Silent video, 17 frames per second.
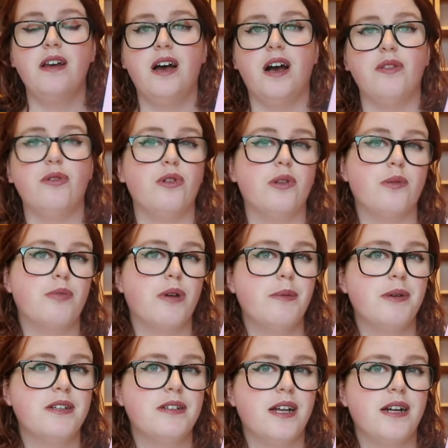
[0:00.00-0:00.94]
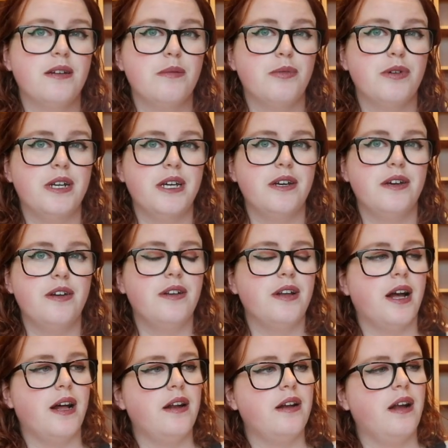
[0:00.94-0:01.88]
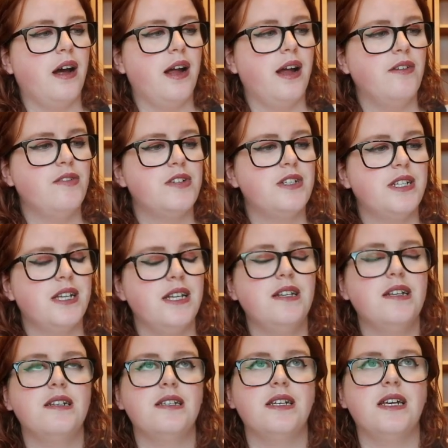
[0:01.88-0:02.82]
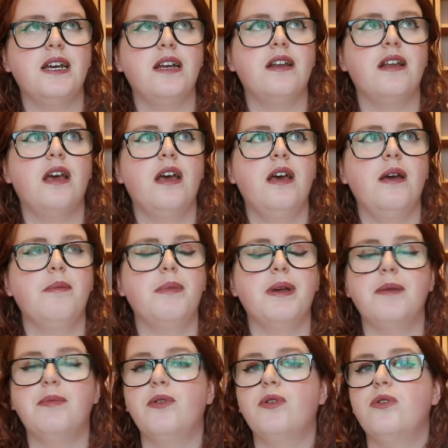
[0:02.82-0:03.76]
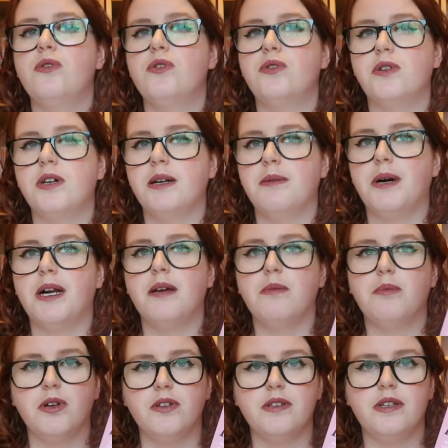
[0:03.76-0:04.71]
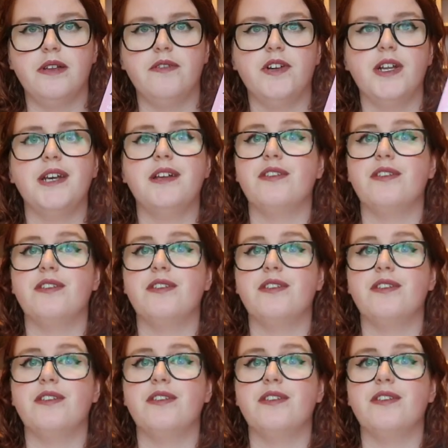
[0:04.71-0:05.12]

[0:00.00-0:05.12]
I thought the premise sounded pretty good, and I have since seen people talking about it positively,